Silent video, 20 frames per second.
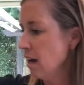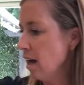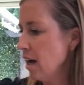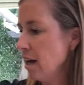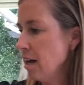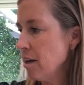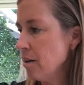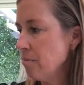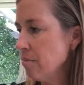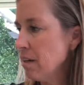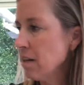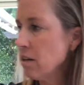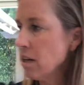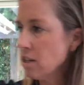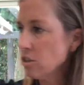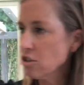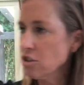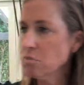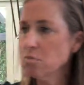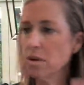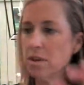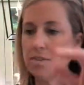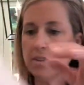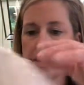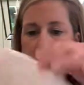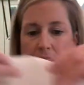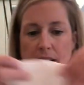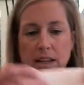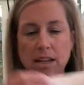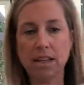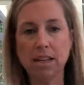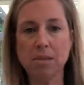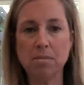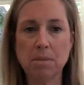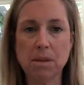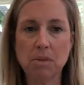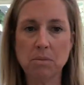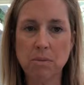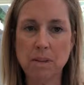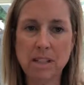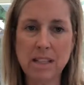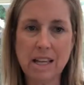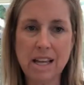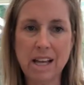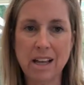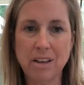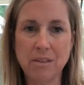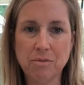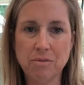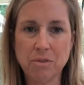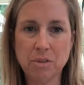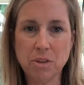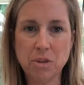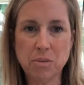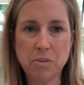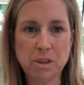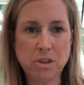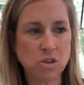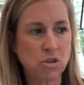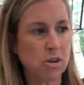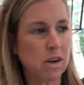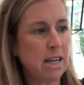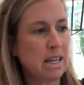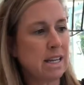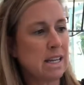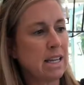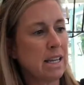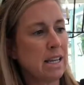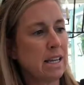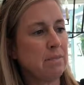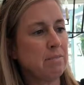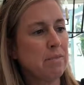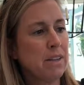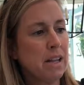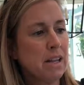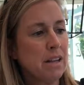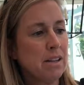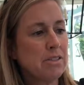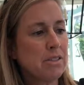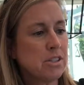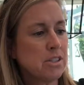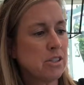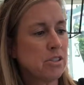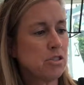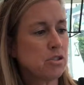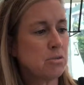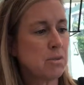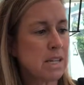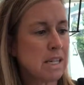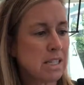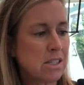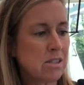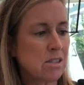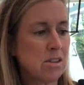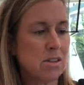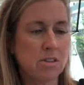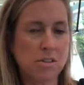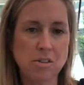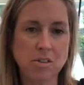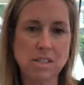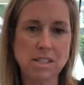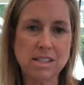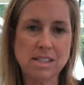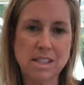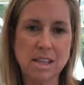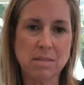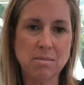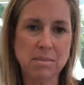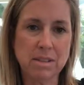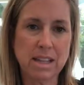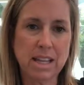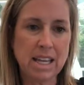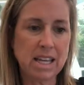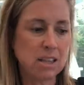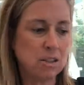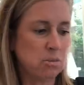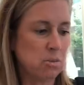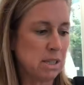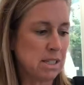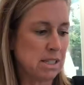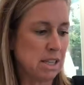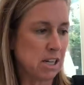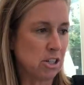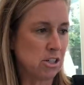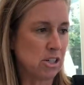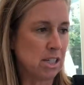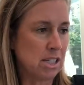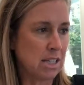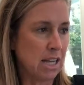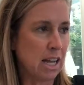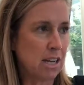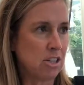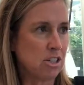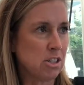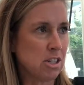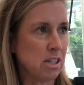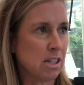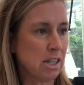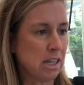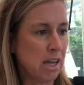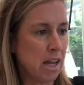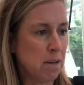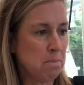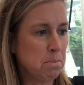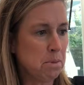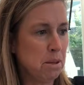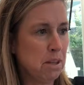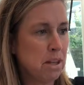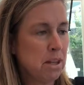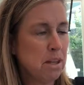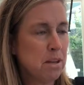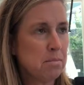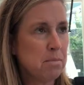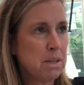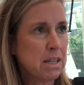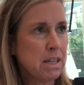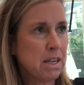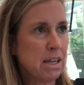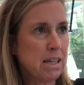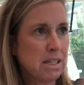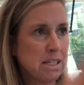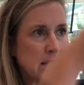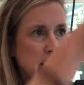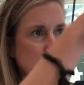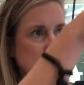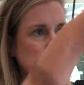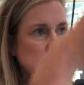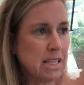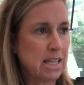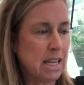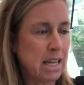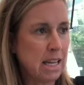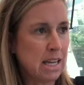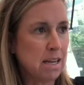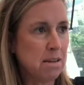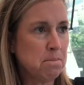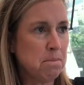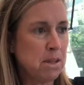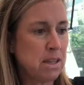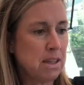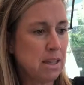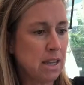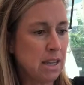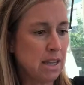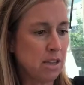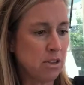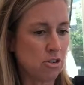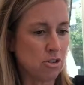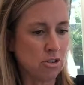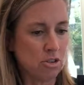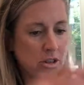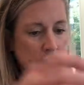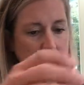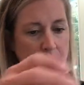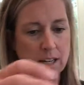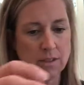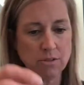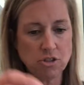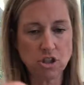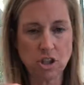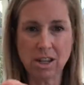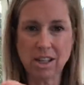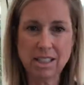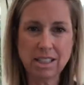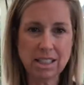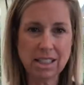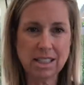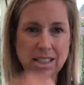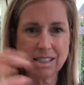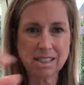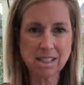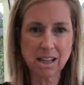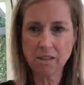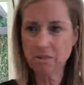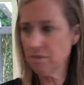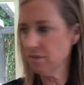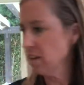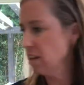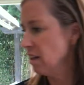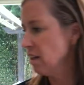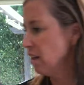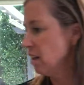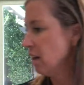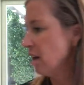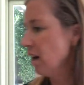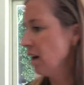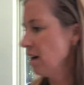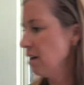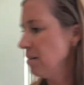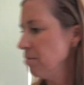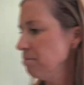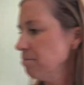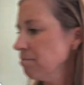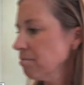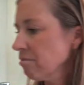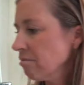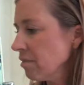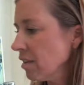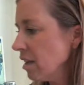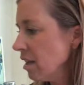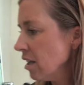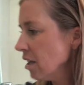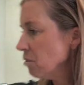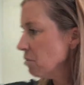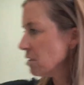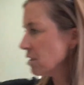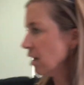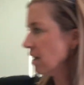And actually one thing that can be really helpful with trying to get the strings so that they're the same length when it's actually attached to the cup, because it is a canopy thing and you're kind of juggling stuff, it was